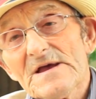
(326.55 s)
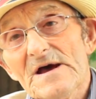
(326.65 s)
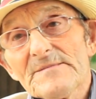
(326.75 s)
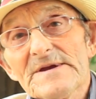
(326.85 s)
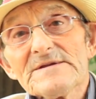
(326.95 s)

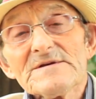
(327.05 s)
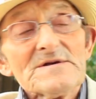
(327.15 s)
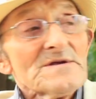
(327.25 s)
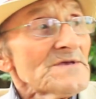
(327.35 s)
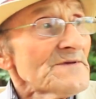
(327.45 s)
I mean,
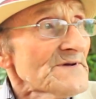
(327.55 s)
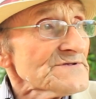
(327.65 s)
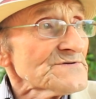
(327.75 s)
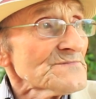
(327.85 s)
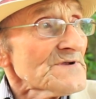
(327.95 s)
you've
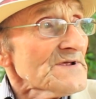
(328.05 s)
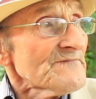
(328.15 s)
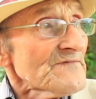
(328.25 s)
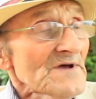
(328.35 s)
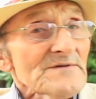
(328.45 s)
had some great
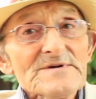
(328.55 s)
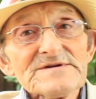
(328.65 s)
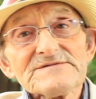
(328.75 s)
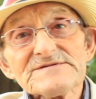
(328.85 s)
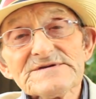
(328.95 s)

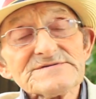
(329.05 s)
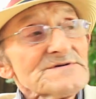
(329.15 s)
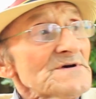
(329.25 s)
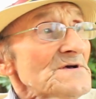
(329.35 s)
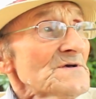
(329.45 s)
flyweights
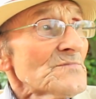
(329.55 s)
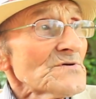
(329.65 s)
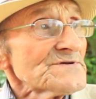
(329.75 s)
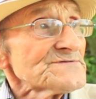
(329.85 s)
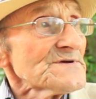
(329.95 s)
since,
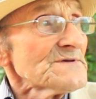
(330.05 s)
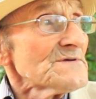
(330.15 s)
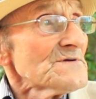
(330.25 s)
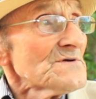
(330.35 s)
but you see,